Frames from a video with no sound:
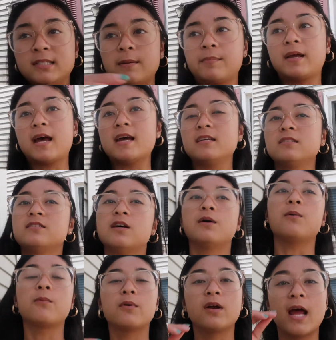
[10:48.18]
Sup guys,
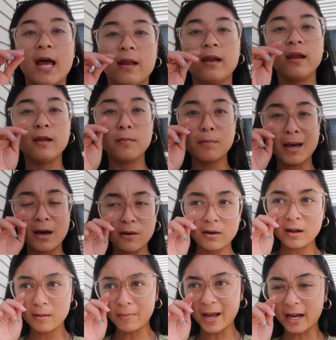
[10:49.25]
so we're headed back,
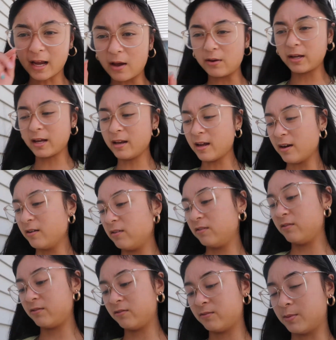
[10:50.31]
back out again. I
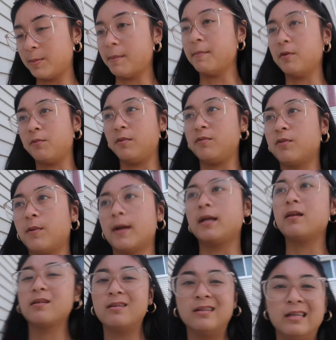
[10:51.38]
don't remember for what.
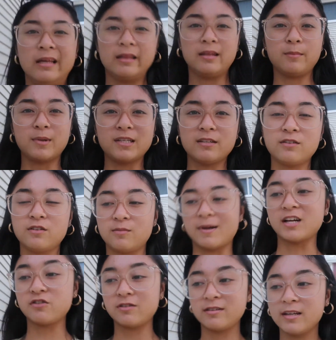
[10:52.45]
I think my sister's
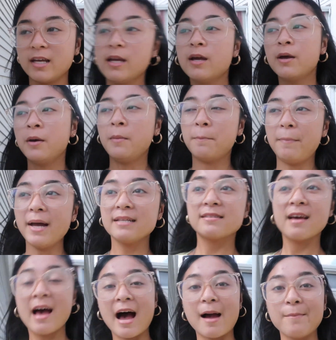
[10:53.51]
mattress me. But
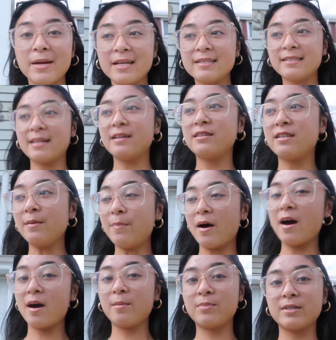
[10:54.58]
I made a sale on
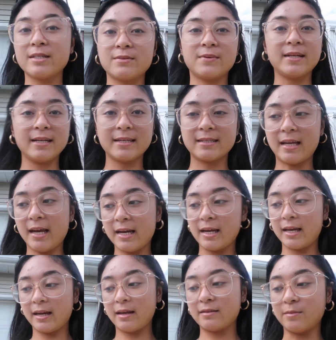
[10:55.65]
Depop, which is really
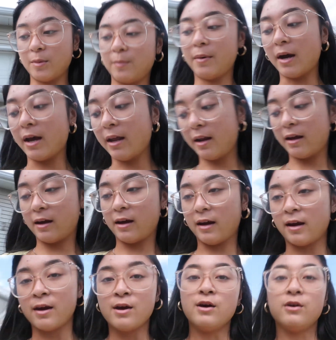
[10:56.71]
exciting. Someone bought
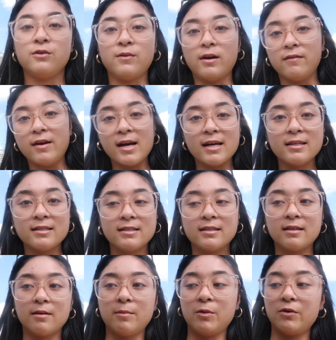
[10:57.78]
a sweater
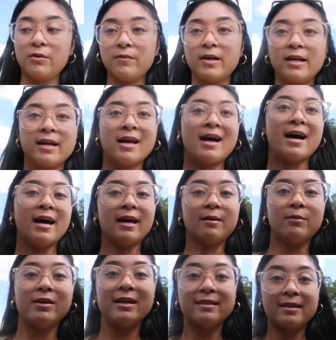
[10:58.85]
vest, the marine one,
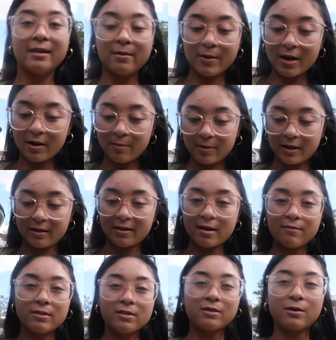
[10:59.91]
and I'm really excited about it because I
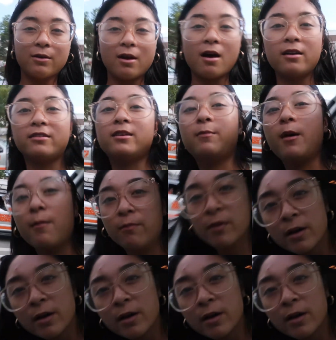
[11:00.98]
haven't sold on Depop